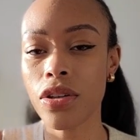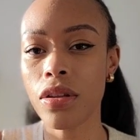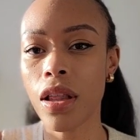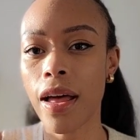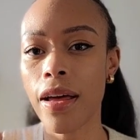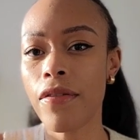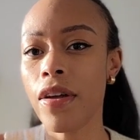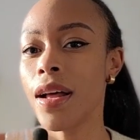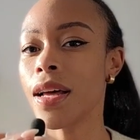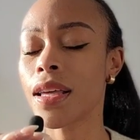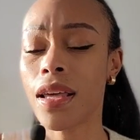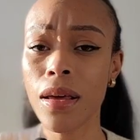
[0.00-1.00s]
in your life,
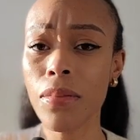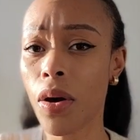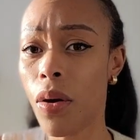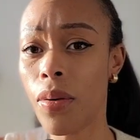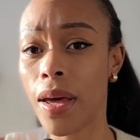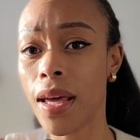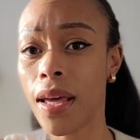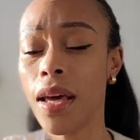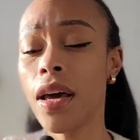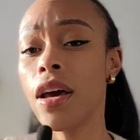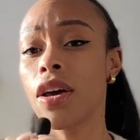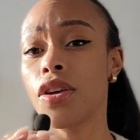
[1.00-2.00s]
keep going.
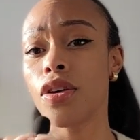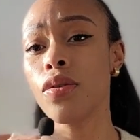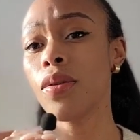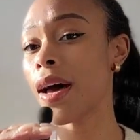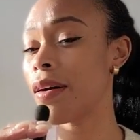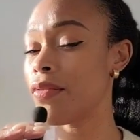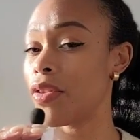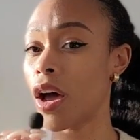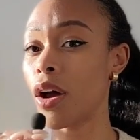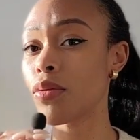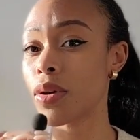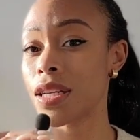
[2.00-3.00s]
You have
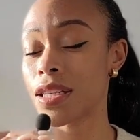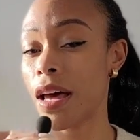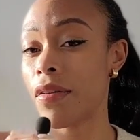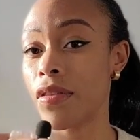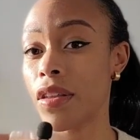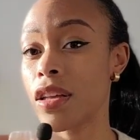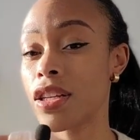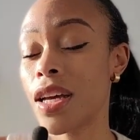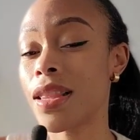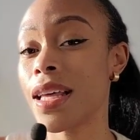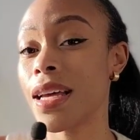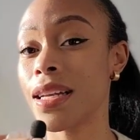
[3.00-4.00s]
not reached that village
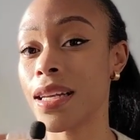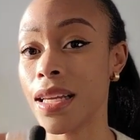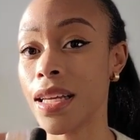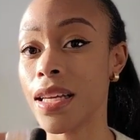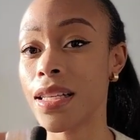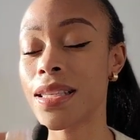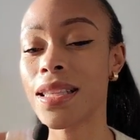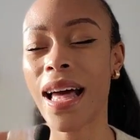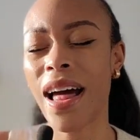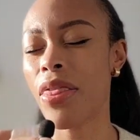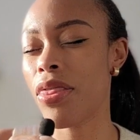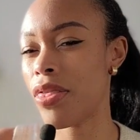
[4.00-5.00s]
yet that needs
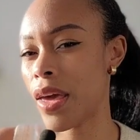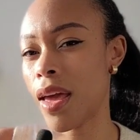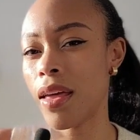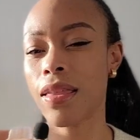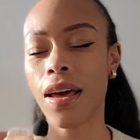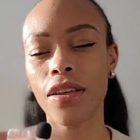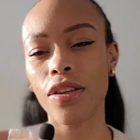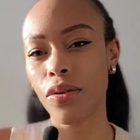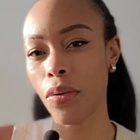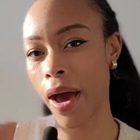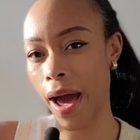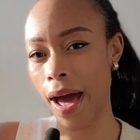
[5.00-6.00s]
that thing that
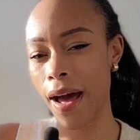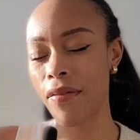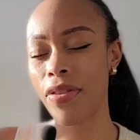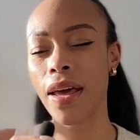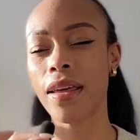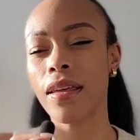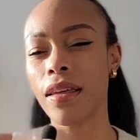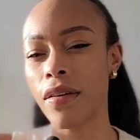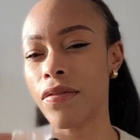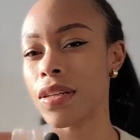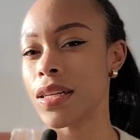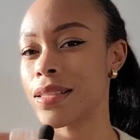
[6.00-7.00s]
you have, that
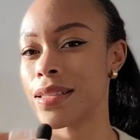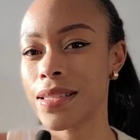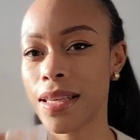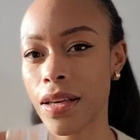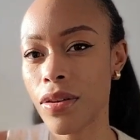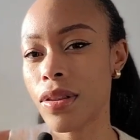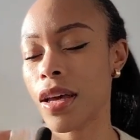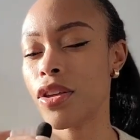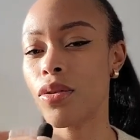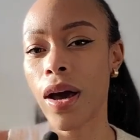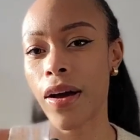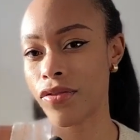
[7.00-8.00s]
gift and skill that
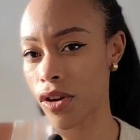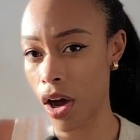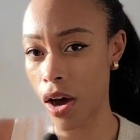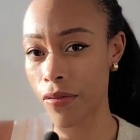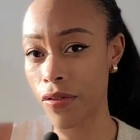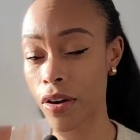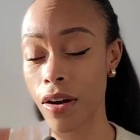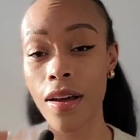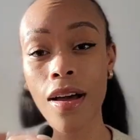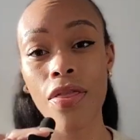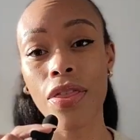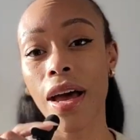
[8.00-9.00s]
you have to offer,
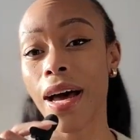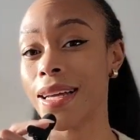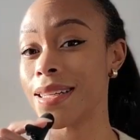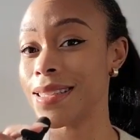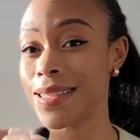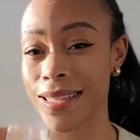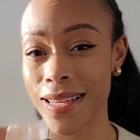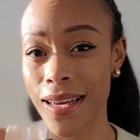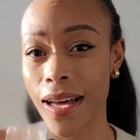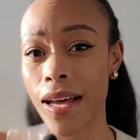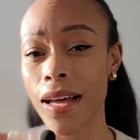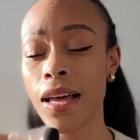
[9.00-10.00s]
that
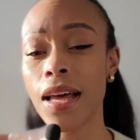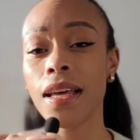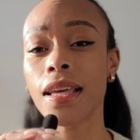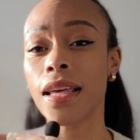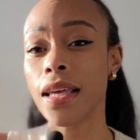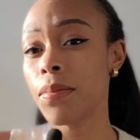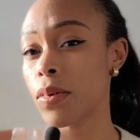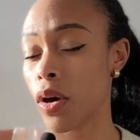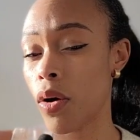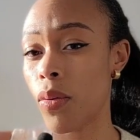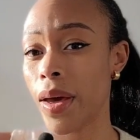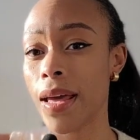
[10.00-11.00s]
idea. Keep
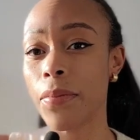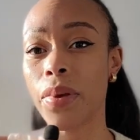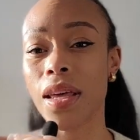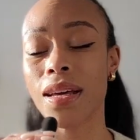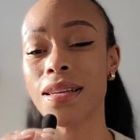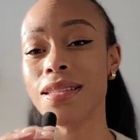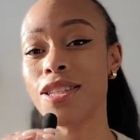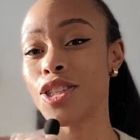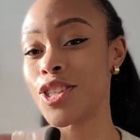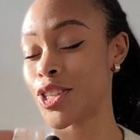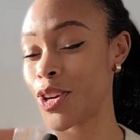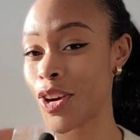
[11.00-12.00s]
going because the
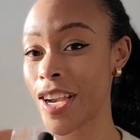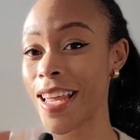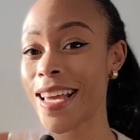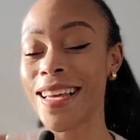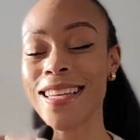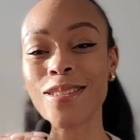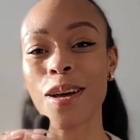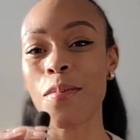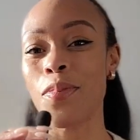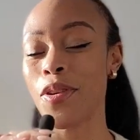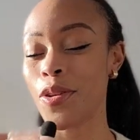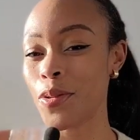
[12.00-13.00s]
journey is a
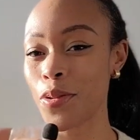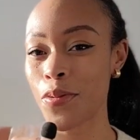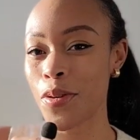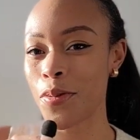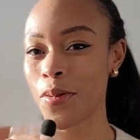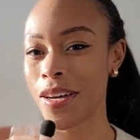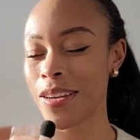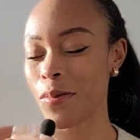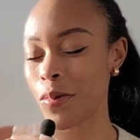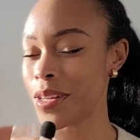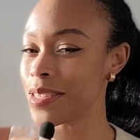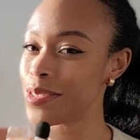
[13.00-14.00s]
beautiful one.
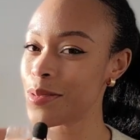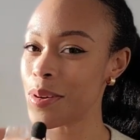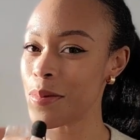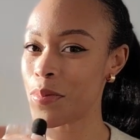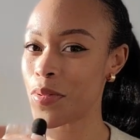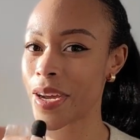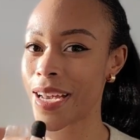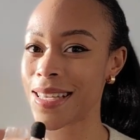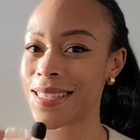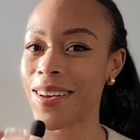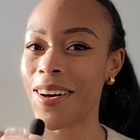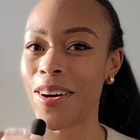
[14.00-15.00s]
Once you
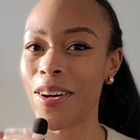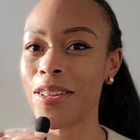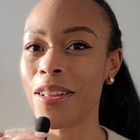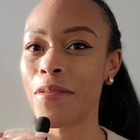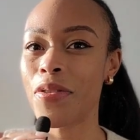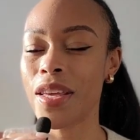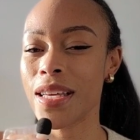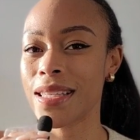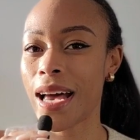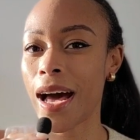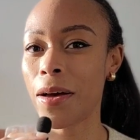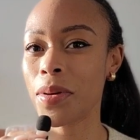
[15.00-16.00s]
embrace all of these
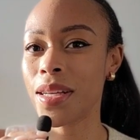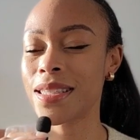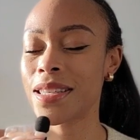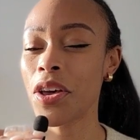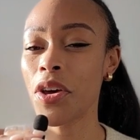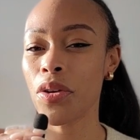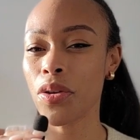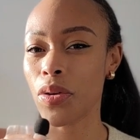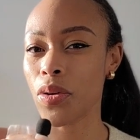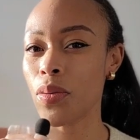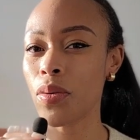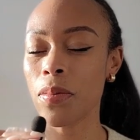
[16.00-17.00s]
habits,
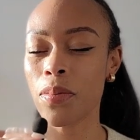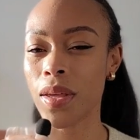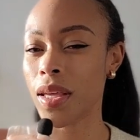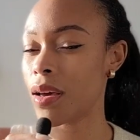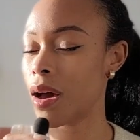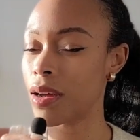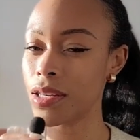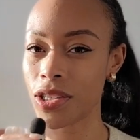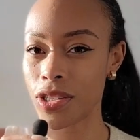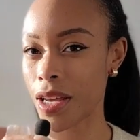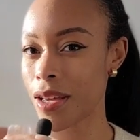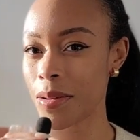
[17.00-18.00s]
you will be
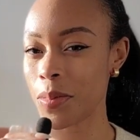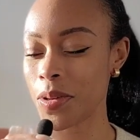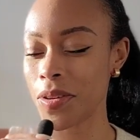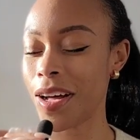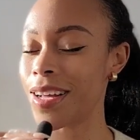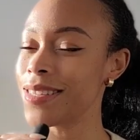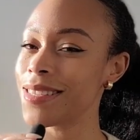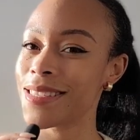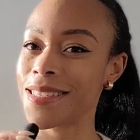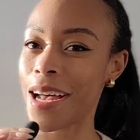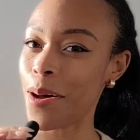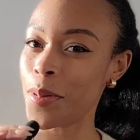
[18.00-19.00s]
unshakable,
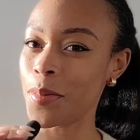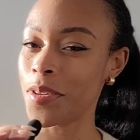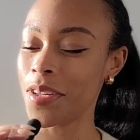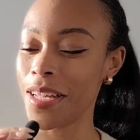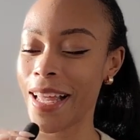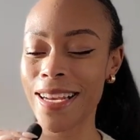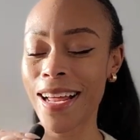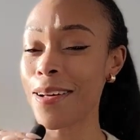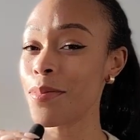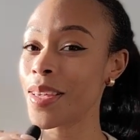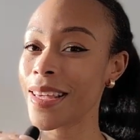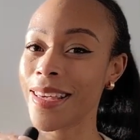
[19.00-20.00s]
unstoppable, and
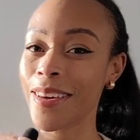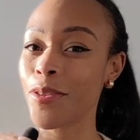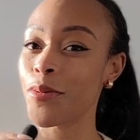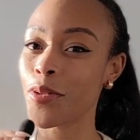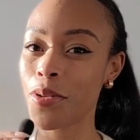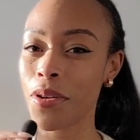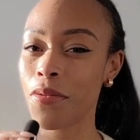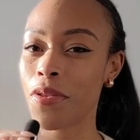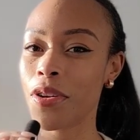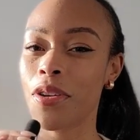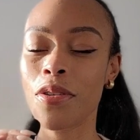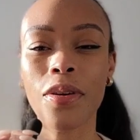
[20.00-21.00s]
I'll be here rooting for
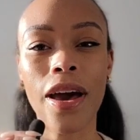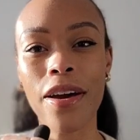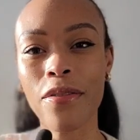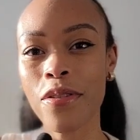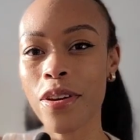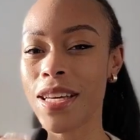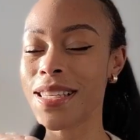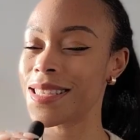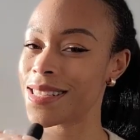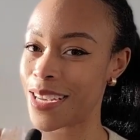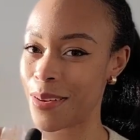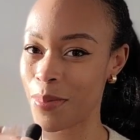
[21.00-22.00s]
you every
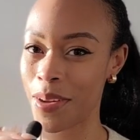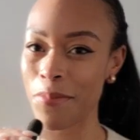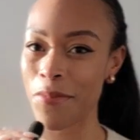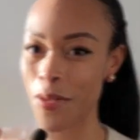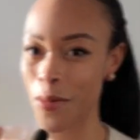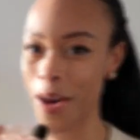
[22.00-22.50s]
step of the